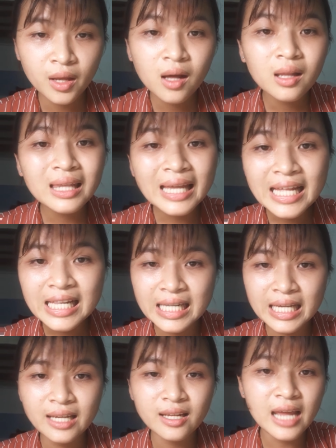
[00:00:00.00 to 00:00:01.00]

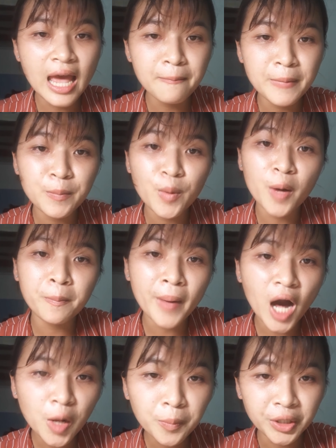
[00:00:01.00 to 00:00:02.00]
Lately, it has been more
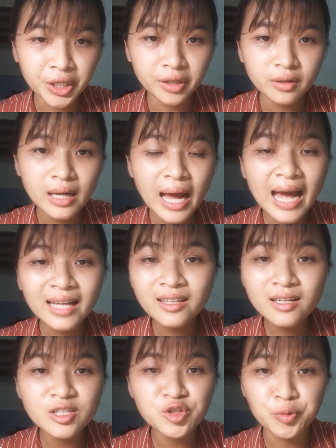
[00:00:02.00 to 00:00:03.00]
popular. I
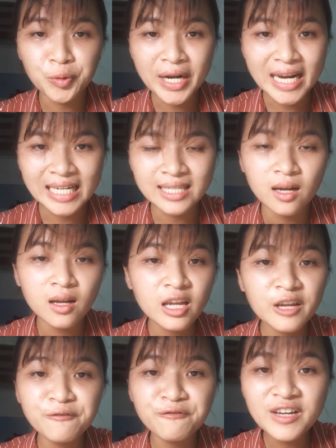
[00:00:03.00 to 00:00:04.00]
think it's great.
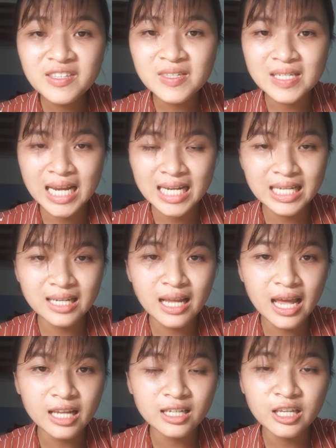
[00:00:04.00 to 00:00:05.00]
It's fascinating,
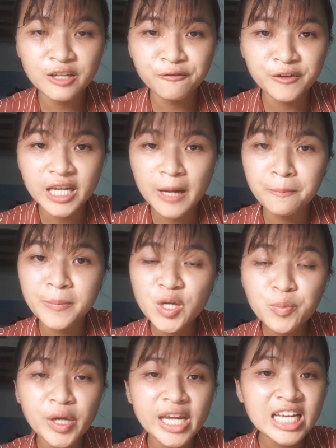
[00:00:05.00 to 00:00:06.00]
and if we get
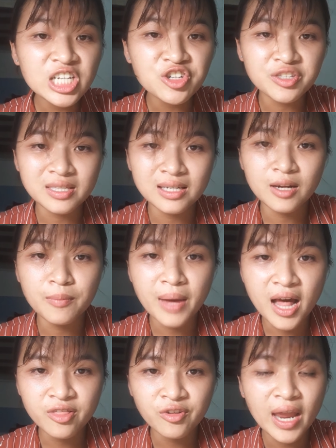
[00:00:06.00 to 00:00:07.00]
people interested in
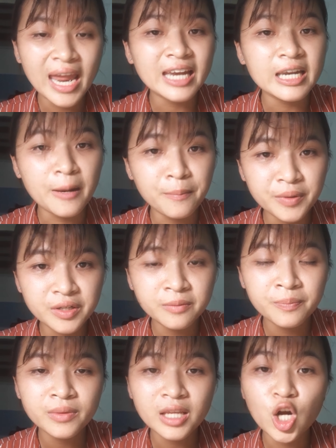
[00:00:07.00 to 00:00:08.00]
math and
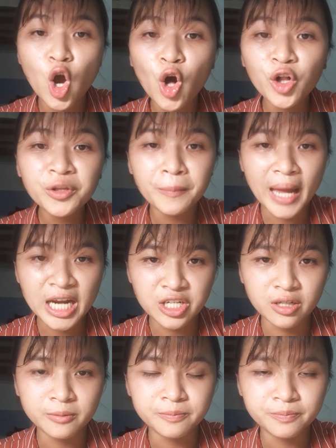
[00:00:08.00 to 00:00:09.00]
number, then all the better.